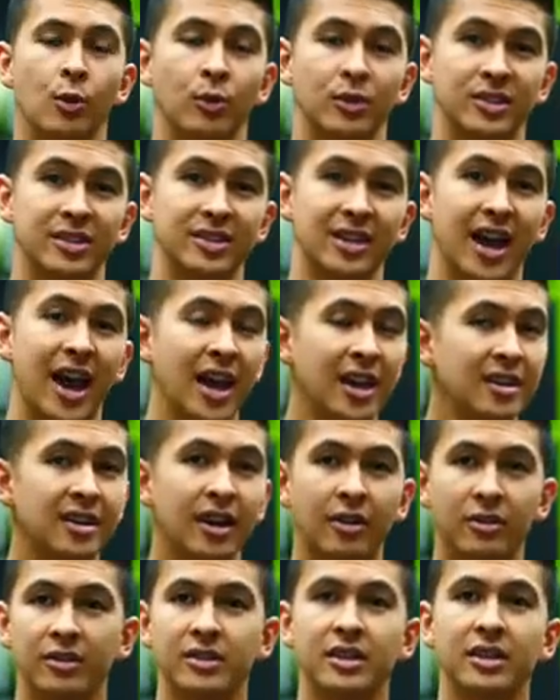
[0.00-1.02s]
which is
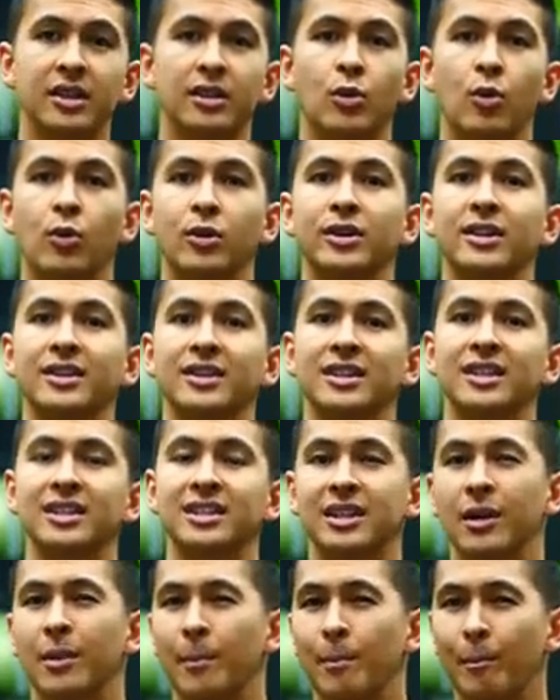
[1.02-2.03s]
undoubtedly going to
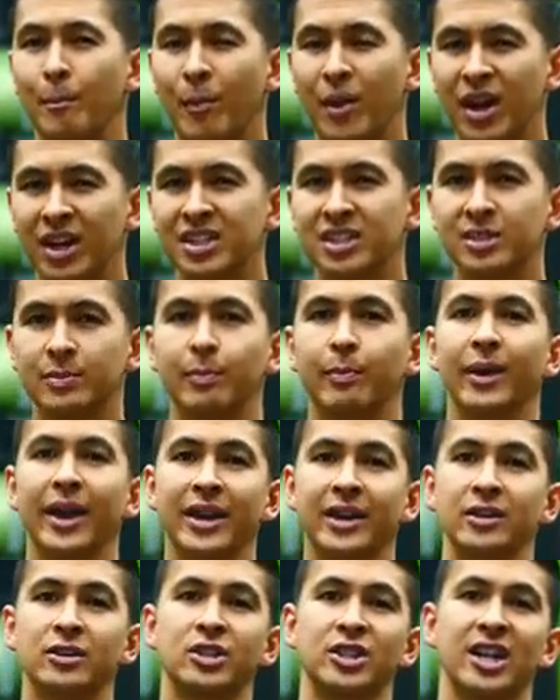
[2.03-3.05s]
lead to much
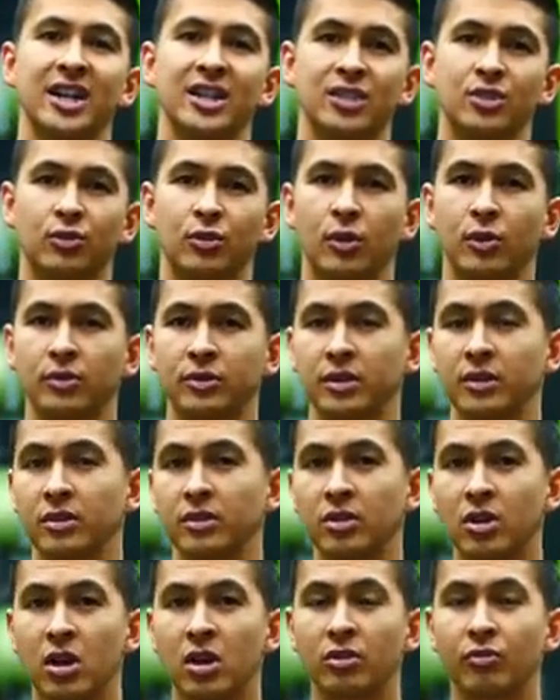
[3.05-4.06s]
better chest growth in
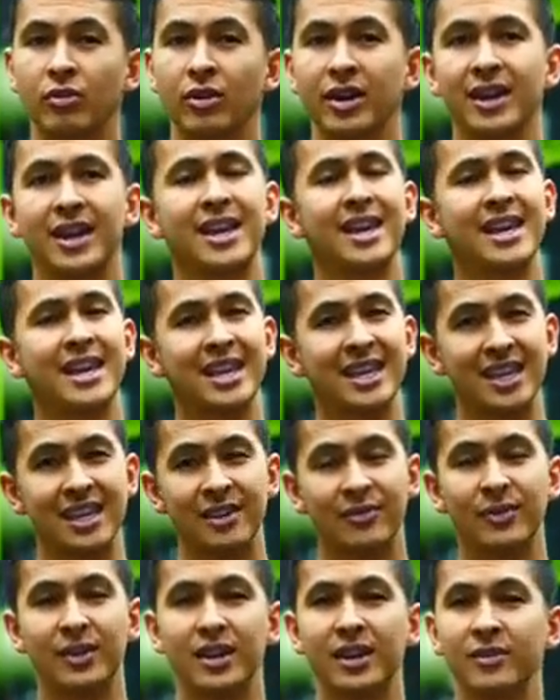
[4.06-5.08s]
the long run,
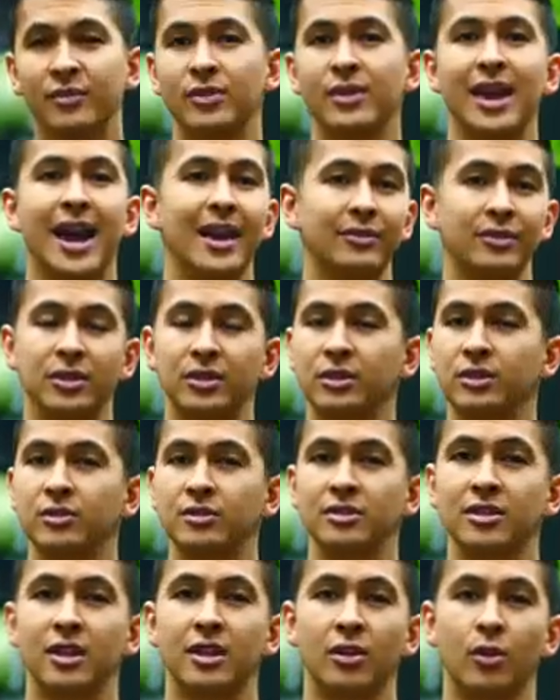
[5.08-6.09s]
even if you have to
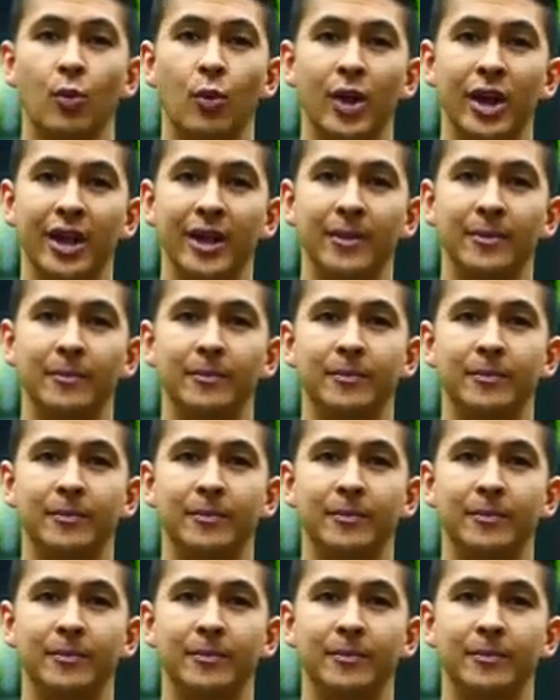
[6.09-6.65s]
use lighter weight.